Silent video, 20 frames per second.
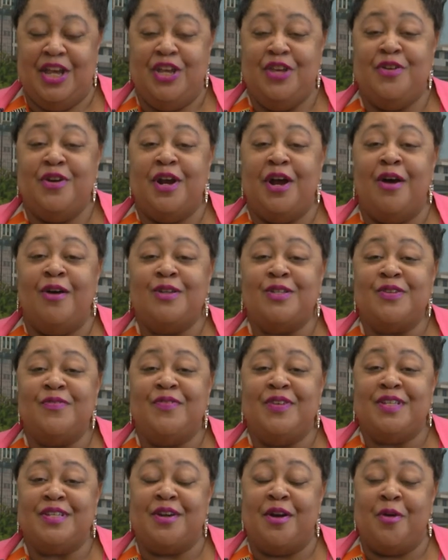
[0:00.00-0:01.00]
You can also
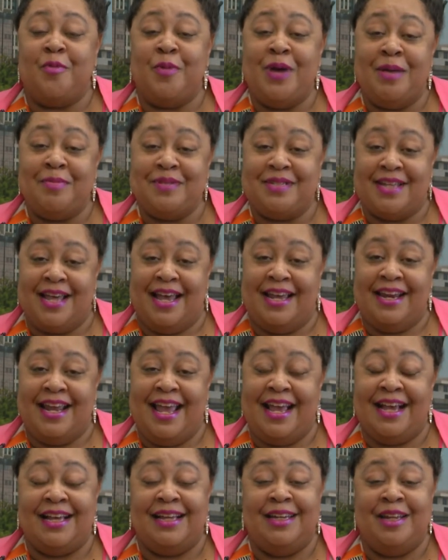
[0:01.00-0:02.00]
visit our website
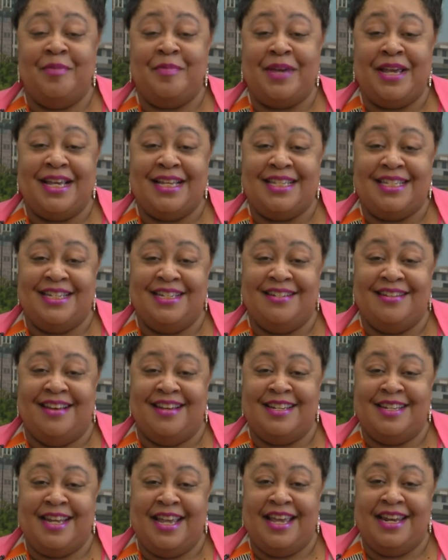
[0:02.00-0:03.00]
at
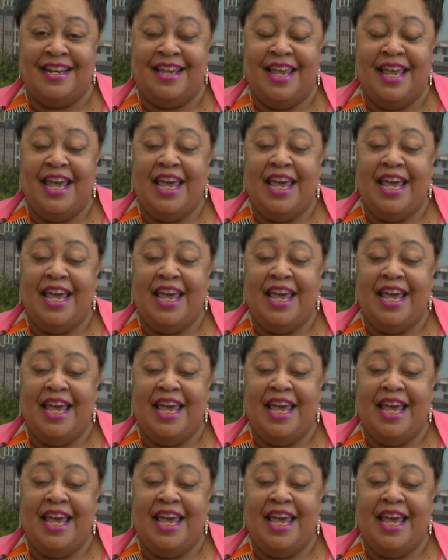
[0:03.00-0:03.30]
ColumbiaSC.net,